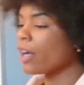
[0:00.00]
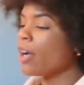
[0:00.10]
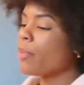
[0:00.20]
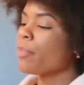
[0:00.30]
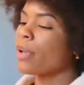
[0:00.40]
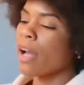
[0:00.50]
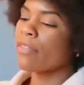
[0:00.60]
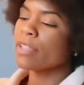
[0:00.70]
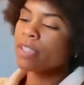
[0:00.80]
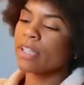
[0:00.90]
um, but
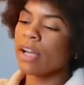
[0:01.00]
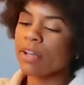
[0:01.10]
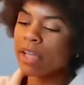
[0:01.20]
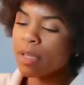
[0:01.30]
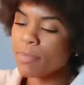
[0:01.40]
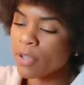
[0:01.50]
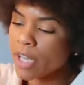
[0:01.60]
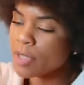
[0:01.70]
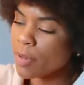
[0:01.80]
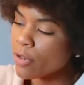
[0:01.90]
obviously I'll keep you
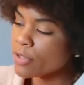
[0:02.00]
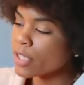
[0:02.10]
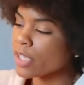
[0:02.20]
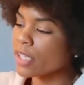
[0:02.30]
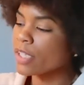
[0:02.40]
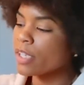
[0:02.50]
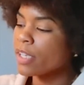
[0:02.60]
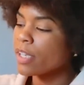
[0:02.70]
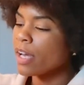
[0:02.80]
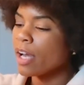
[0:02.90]
guys posted.
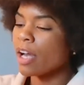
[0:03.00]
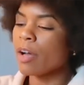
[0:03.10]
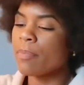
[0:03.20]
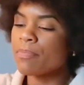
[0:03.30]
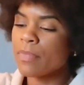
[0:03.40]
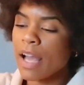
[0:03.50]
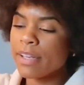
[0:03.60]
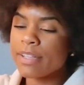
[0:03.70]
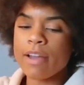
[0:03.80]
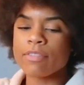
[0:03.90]
Um,
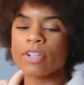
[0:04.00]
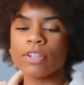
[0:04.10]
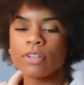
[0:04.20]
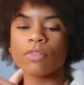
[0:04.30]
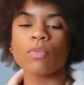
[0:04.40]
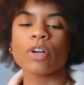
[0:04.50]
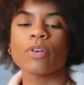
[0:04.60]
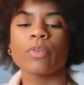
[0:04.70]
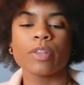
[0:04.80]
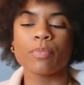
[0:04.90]
I never
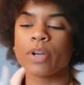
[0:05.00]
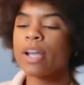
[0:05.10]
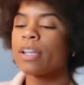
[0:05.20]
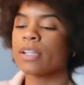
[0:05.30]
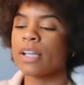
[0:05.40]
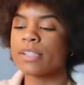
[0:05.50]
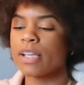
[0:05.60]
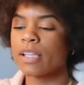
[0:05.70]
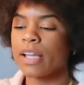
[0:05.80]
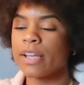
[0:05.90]
work with a brand unless
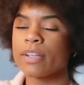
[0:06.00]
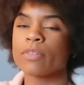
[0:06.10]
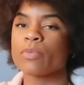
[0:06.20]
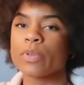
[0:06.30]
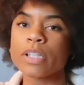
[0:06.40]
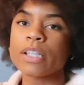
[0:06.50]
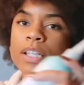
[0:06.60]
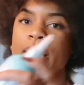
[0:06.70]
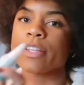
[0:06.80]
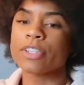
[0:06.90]
I like really
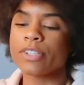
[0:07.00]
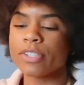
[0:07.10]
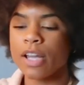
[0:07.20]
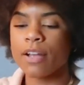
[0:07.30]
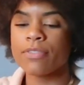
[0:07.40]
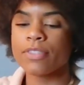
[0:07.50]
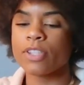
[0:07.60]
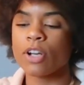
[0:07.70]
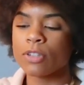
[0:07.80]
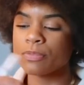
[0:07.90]
like their stuff.
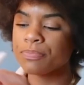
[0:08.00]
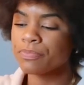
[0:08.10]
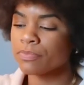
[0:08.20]
So